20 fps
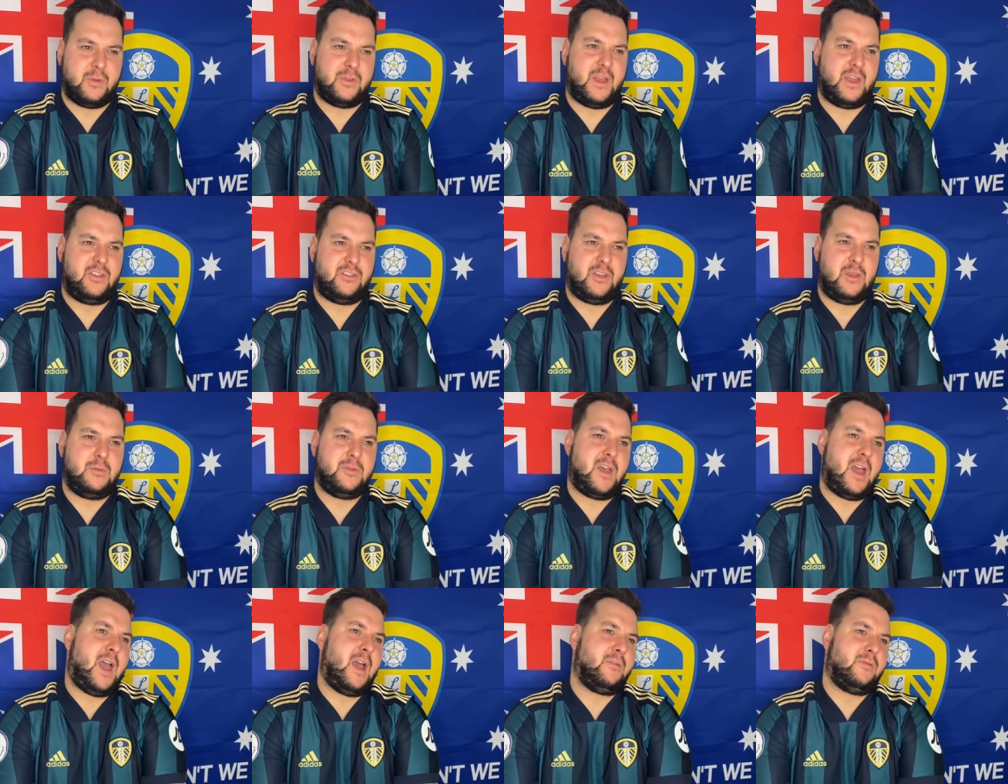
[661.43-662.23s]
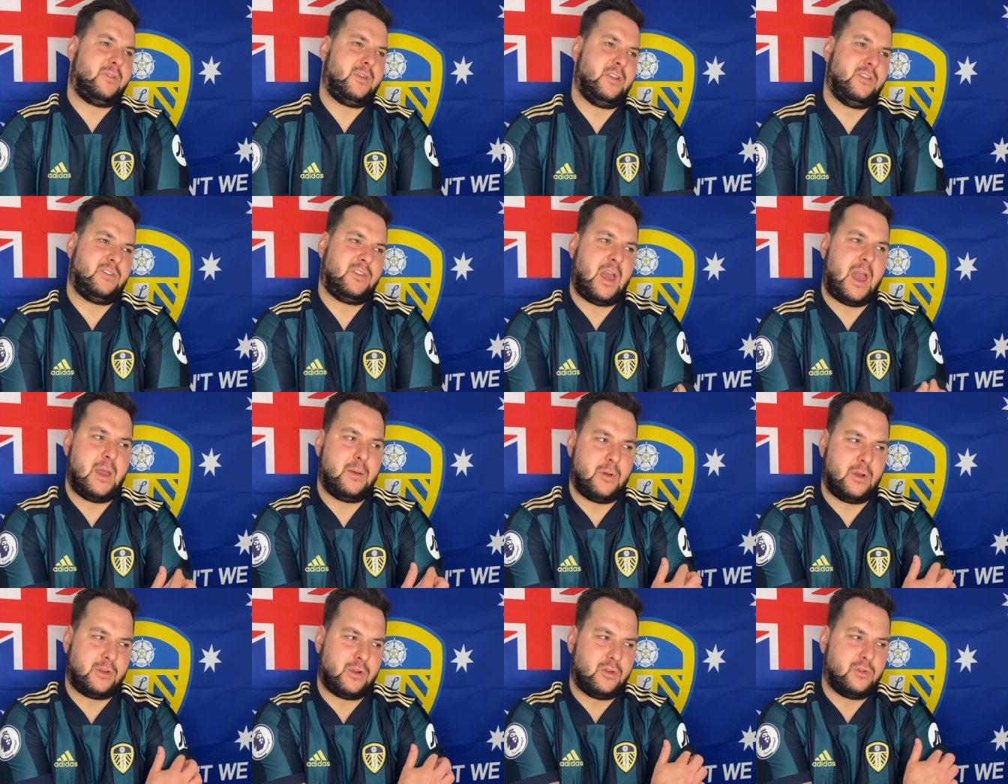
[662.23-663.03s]
they seem to have these games.
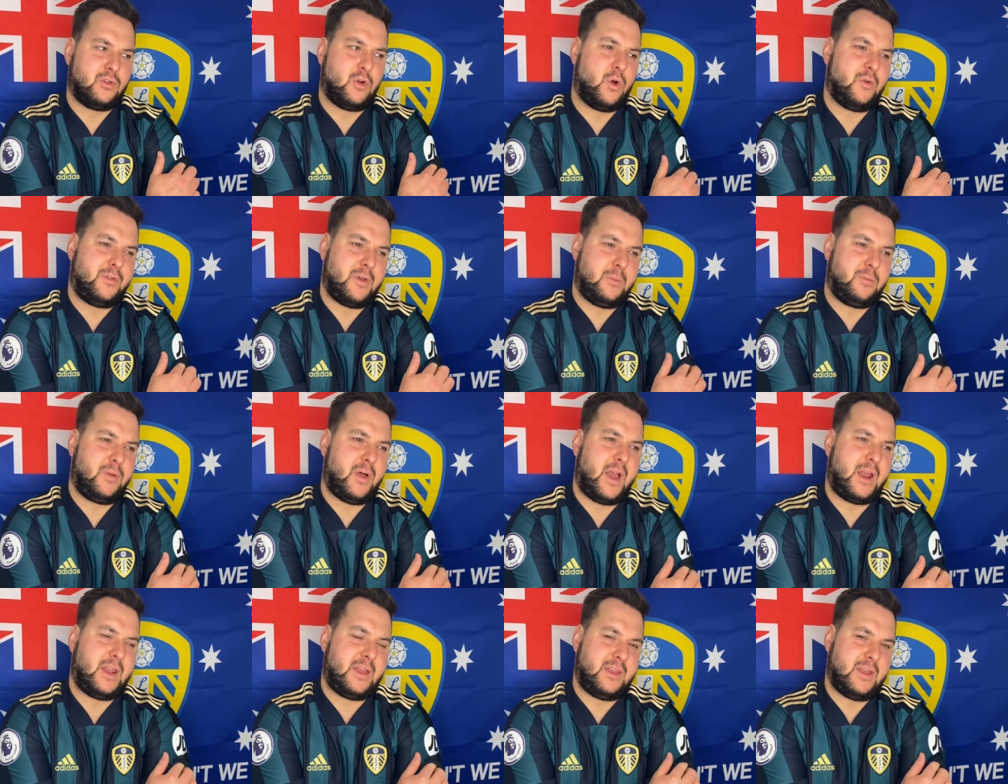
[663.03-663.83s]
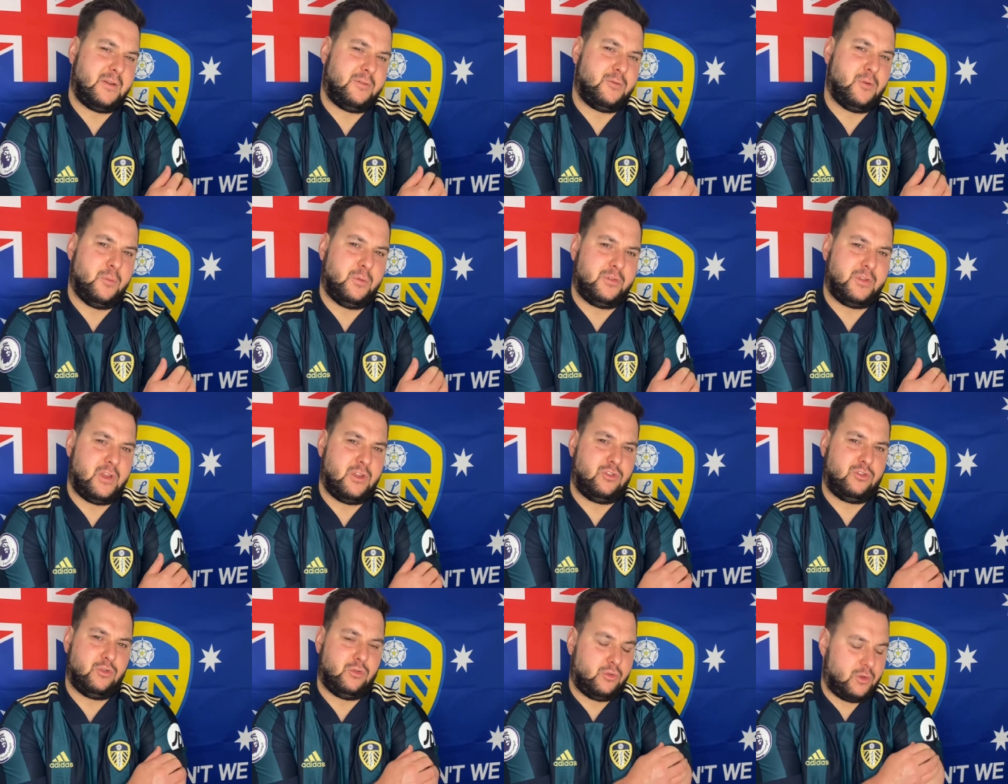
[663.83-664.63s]
I don't know if they're playing at their full
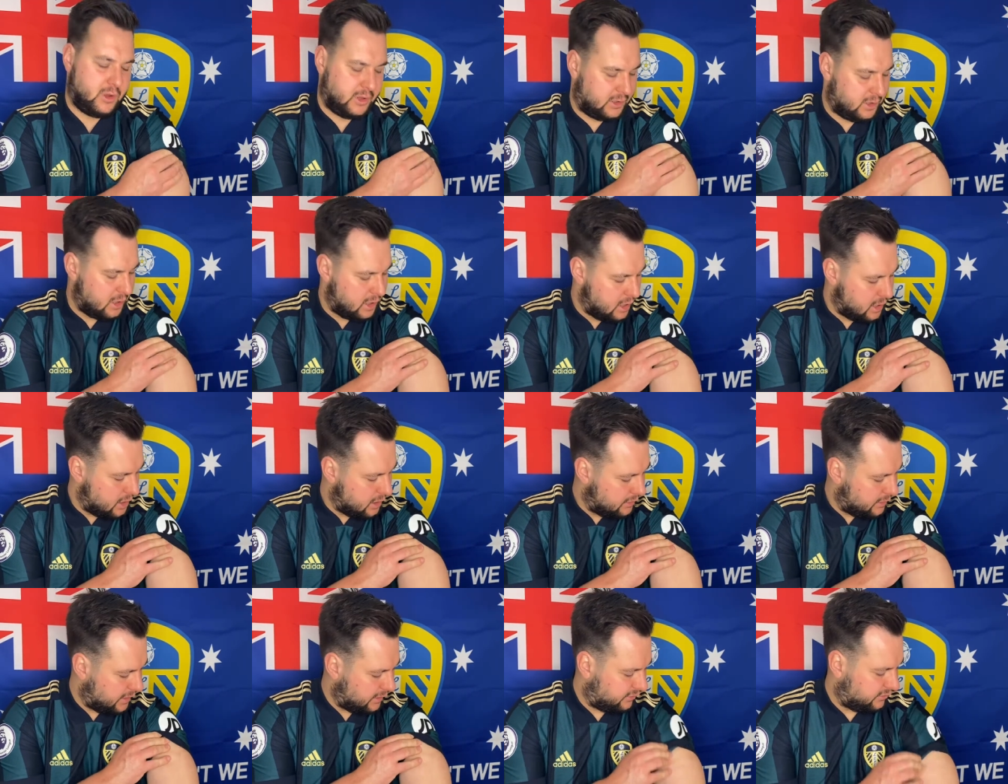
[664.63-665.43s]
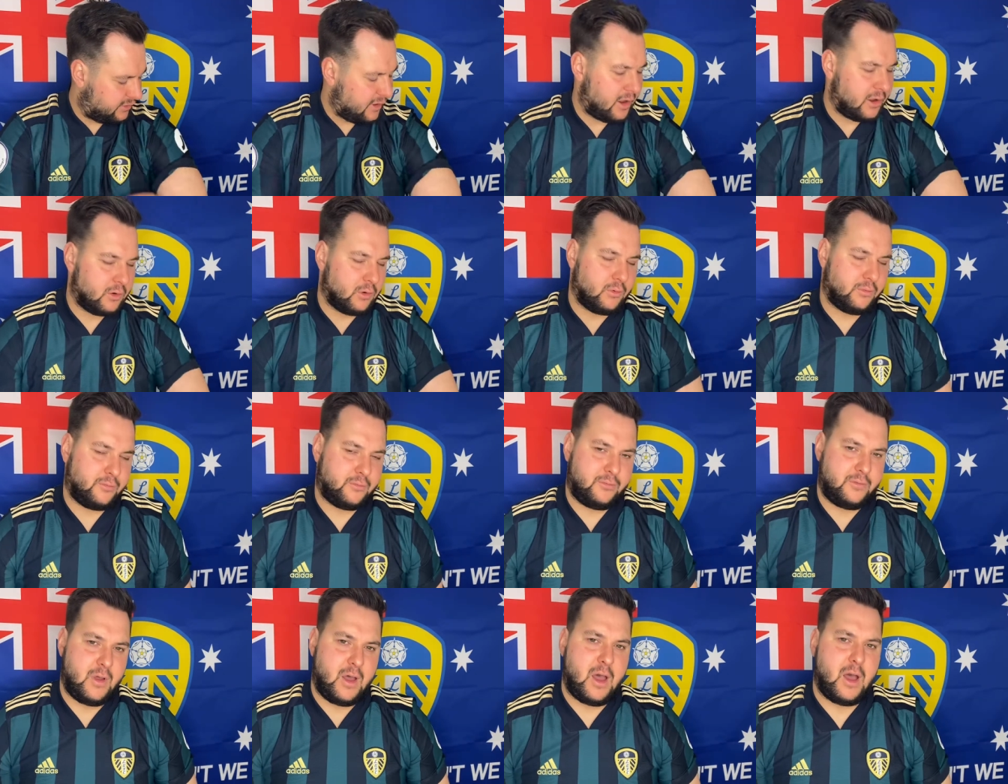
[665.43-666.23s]
potential. Like, they started
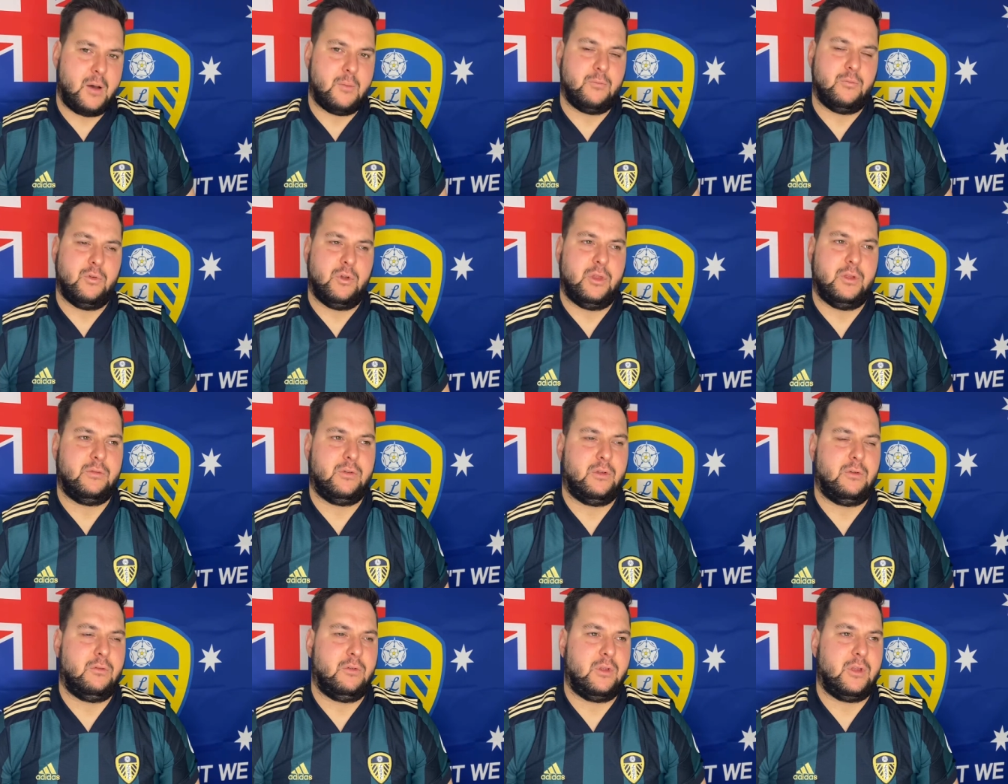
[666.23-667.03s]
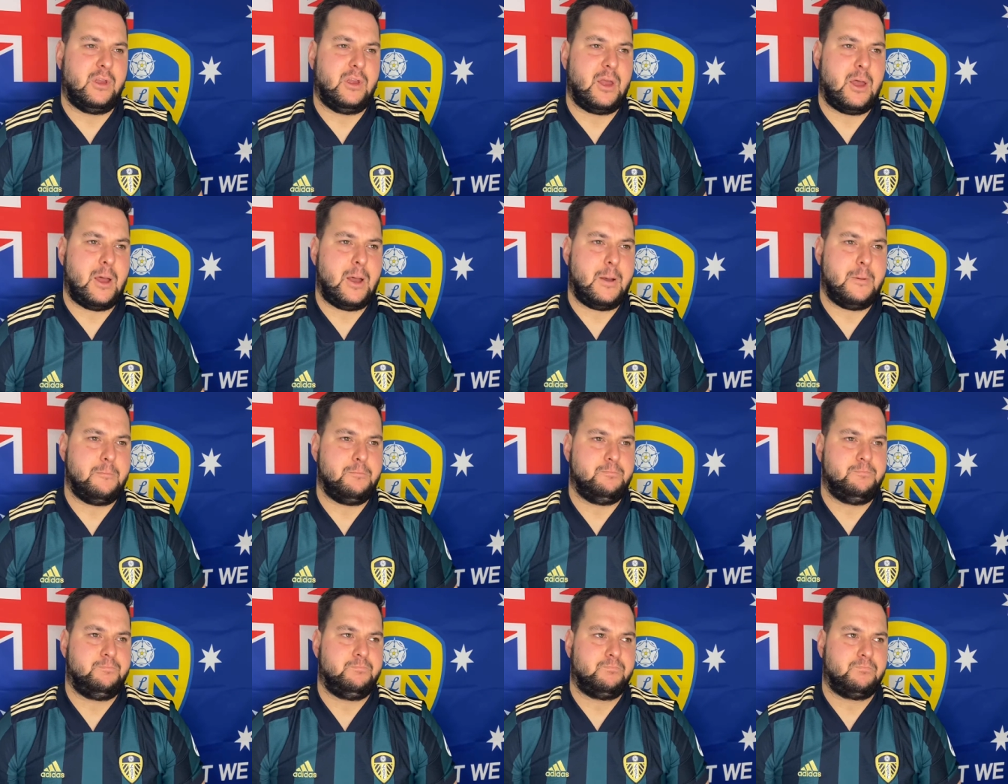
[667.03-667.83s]
off really
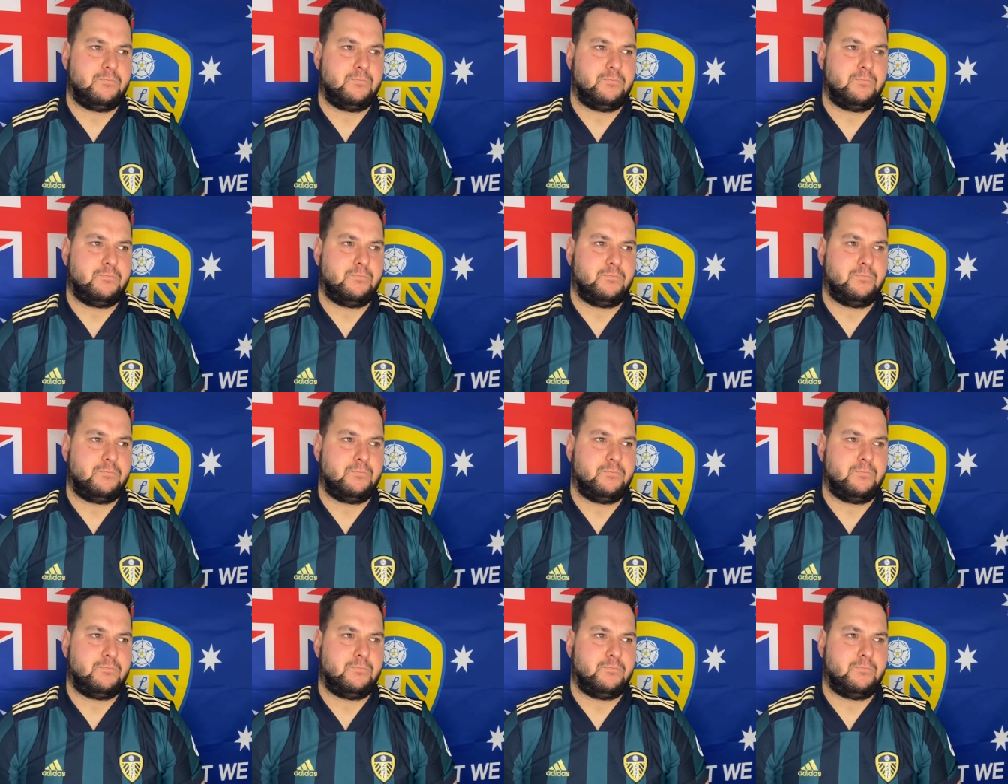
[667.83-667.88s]
on